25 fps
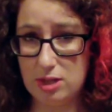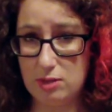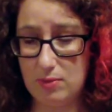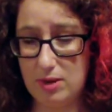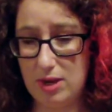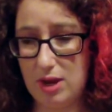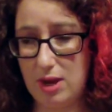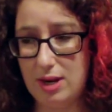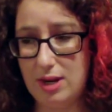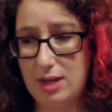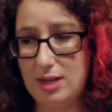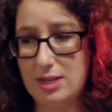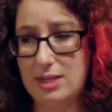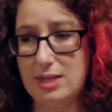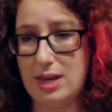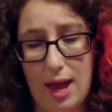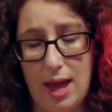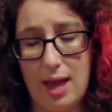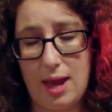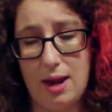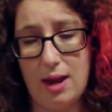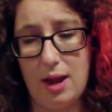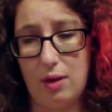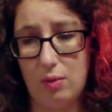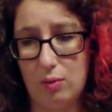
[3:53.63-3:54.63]
to be honest,
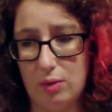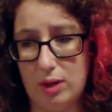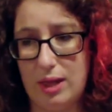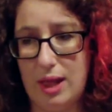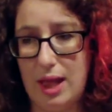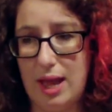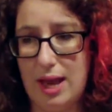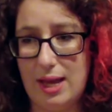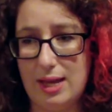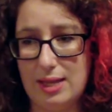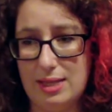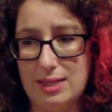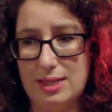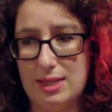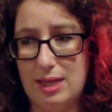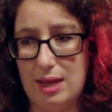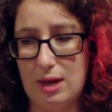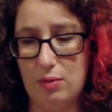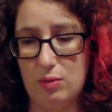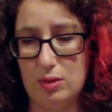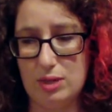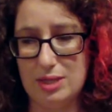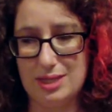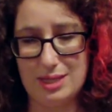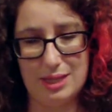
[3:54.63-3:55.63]
and I realized that
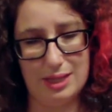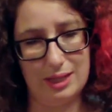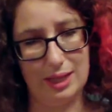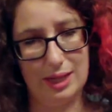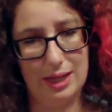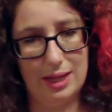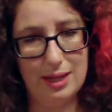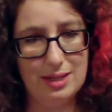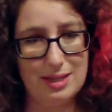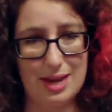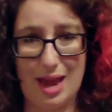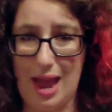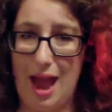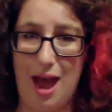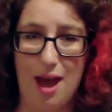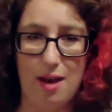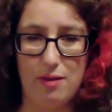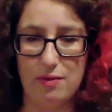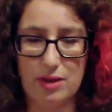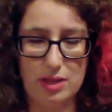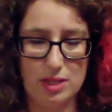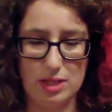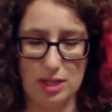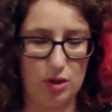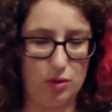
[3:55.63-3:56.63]
it was silly to
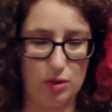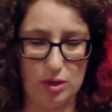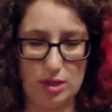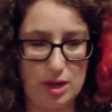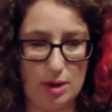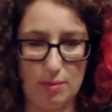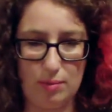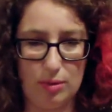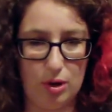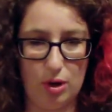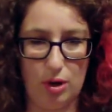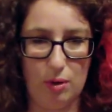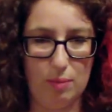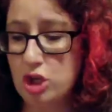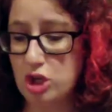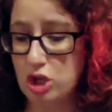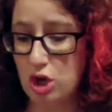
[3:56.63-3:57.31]
have a secret Tumblr.